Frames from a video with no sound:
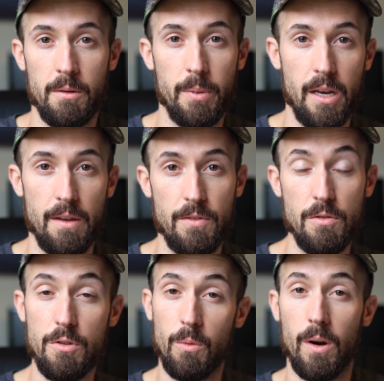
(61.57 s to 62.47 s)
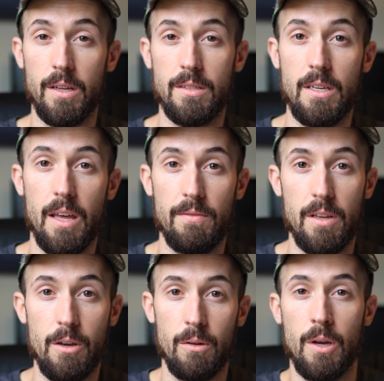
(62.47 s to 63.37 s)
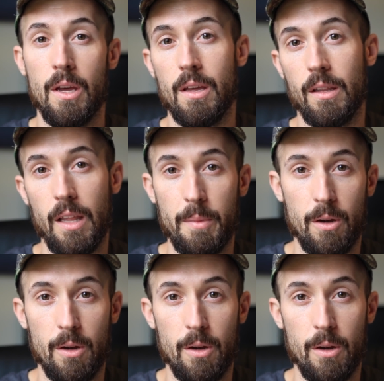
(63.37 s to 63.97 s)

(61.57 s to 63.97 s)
but if you do want to see that video, let me